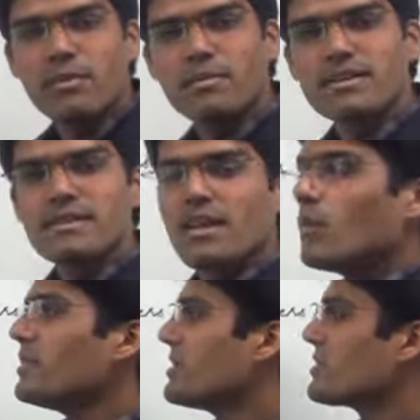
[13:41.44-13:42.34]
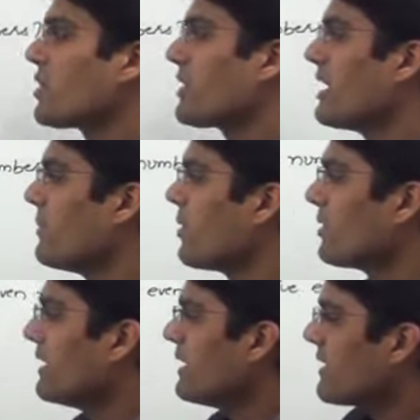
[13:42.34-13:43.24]
numbers which he is talking
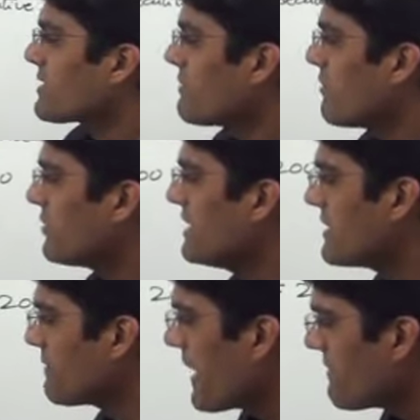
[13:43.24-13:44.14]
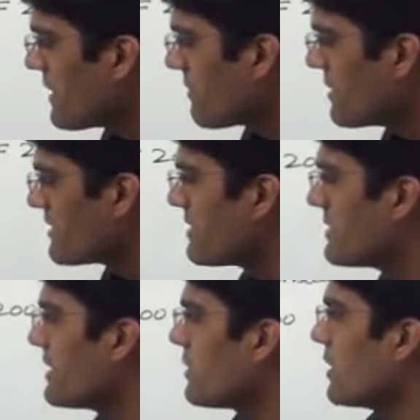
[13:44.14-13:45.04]
about. The sum of these 5 numbers
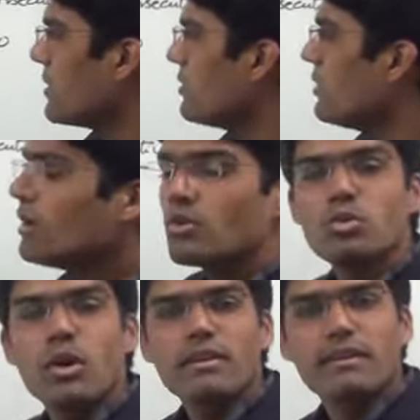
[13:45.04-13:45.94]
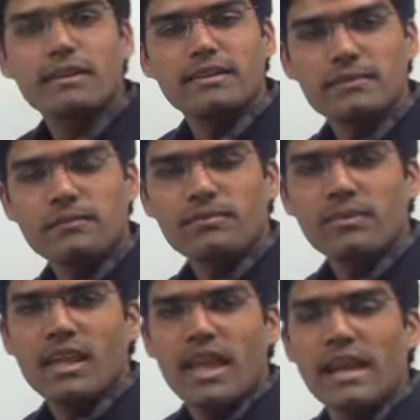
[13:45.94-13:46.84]
is equal to 200.
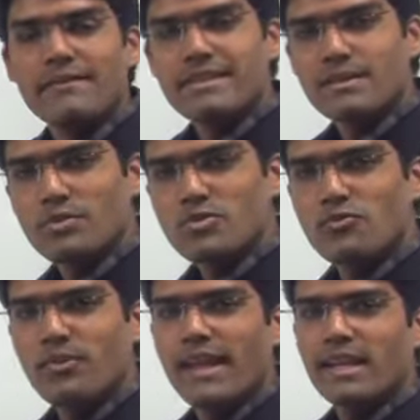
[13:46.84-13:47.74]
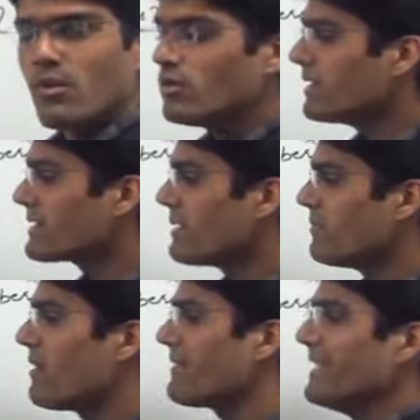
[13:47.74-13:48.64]
And we are supposed to find out the
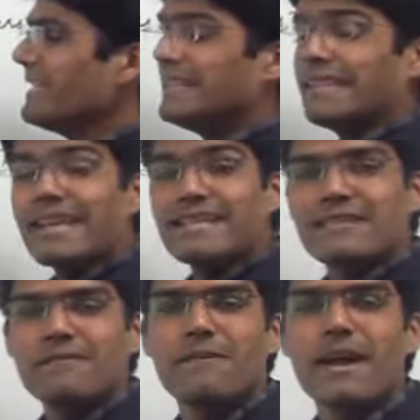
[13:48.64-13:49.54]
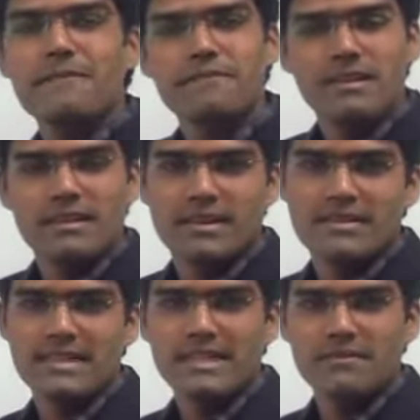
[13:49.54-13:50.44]
sum of next 5
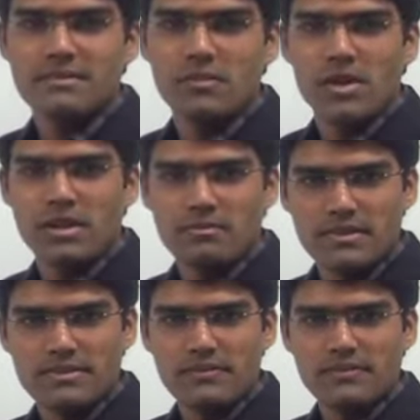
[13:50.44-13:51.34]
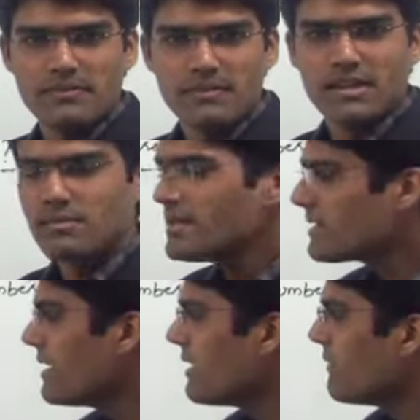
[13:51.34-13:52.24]
consecutive even numbers. That means
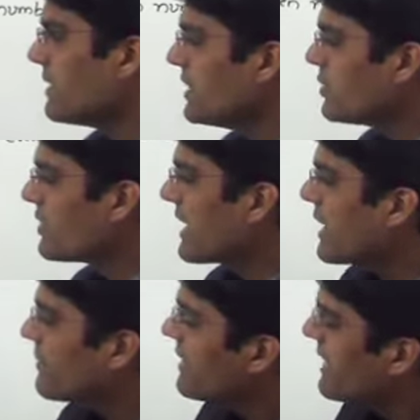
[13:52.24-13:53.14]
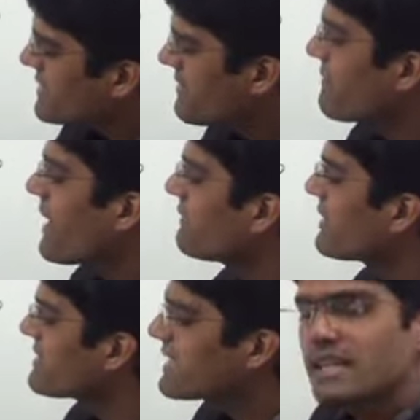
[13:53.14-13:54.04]
we need to take up the next 5
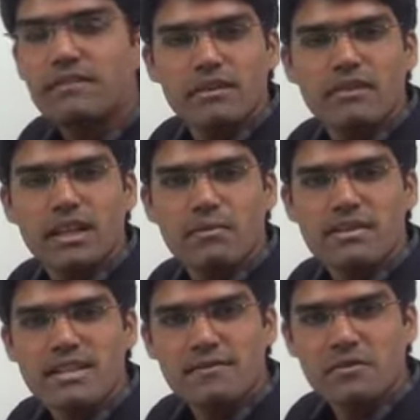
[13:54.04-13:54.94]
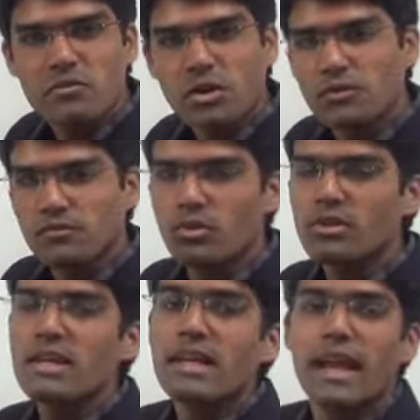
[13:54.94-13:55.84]
consecutive even numbers after
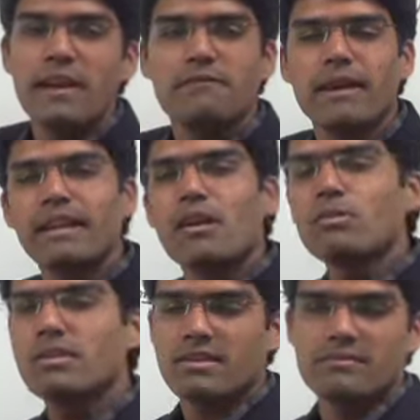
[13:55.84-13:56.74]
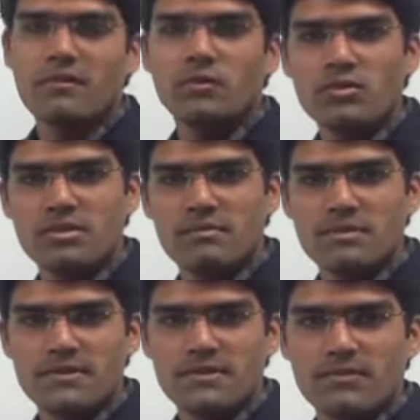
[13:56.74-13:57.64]
44 and find out the sum of those
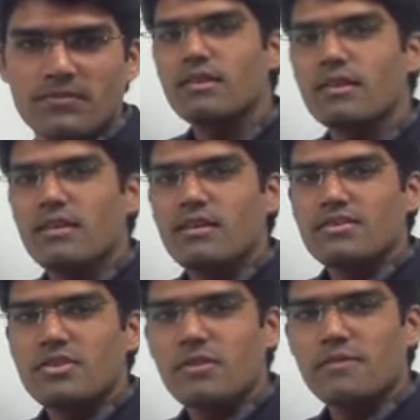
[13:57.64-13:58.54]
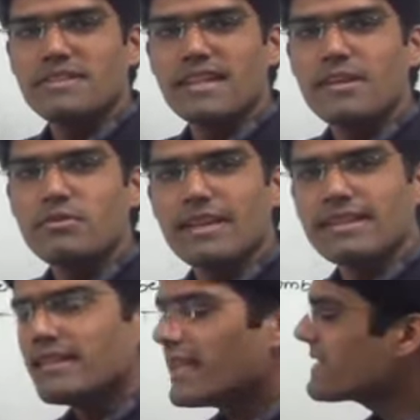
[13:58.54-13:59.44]
numbers. So if we try to
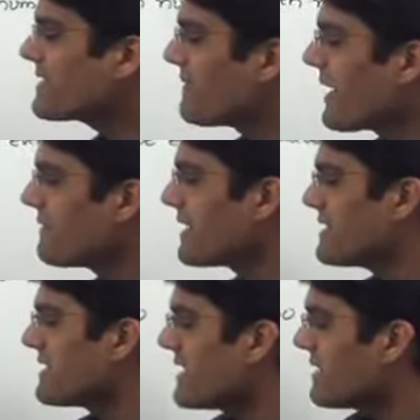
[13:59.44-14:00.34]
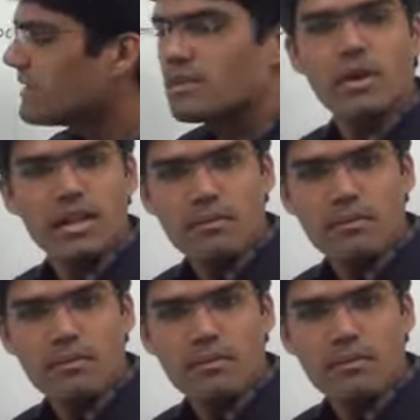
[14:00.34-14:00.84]
take the next 5 consecutive even